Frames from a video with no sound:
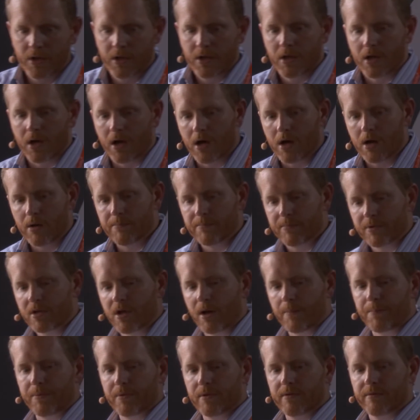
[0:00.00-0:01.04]
A
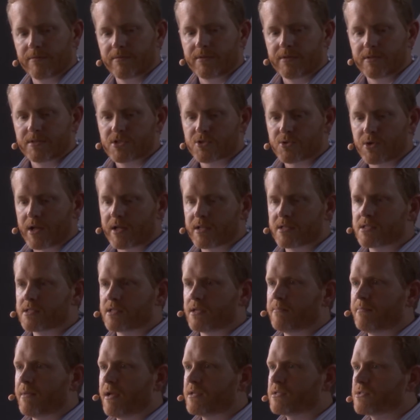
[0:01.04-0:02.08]
couple of strengths
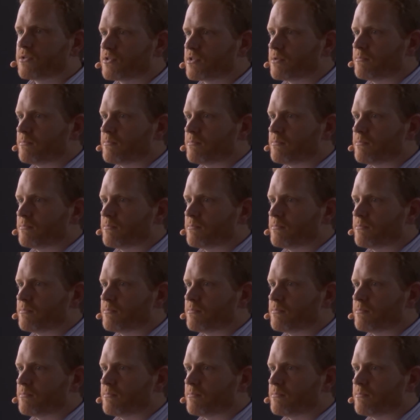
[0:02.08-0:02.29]
that Mesos and